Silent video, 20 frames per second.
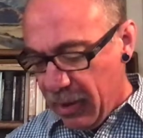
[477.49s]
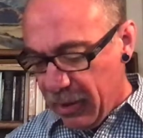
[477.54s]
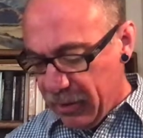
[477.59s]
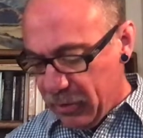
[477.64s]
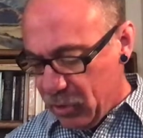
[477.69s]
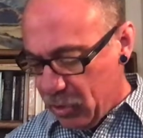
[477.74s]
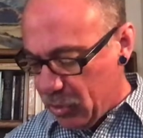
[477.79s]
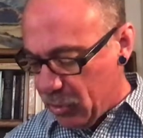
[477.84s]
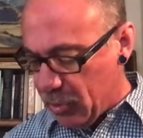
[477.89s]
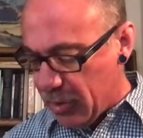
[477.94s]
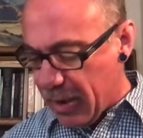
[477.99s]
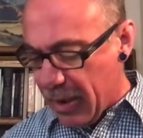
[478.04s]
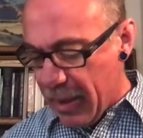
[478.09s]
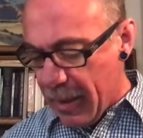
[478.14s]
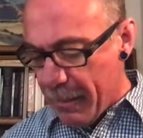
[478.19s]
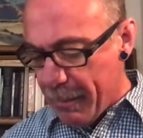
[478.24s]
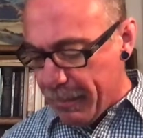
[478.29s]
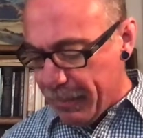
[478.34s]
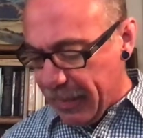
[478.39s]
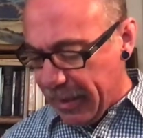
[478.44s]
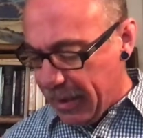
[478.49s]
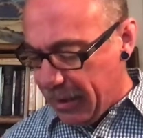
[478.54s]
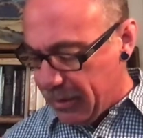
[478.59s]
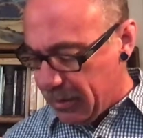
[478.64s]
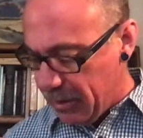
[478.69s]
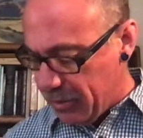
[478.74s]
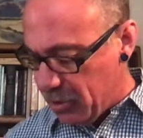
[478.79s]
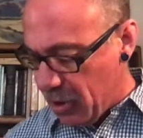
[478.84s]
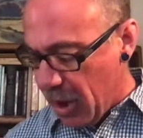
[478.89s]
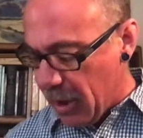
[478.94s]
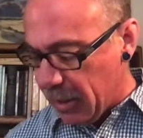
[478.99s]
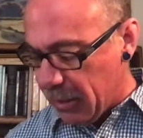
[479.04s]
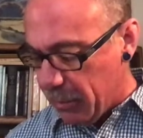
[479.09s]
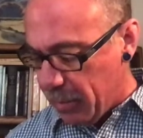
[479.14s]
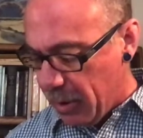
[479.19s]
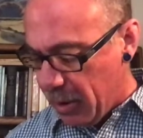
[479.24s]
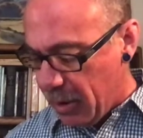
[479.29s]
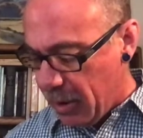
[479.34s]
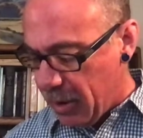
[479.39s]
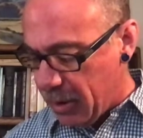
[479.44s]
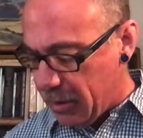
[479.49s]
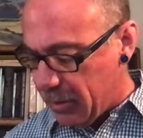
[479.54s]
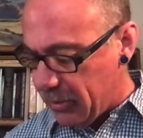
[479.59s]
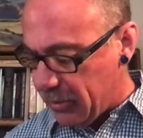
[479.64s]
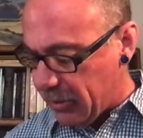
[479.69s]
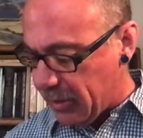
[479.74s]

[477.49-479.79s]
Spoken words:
chewed gum, eaten a chocolate bar, used a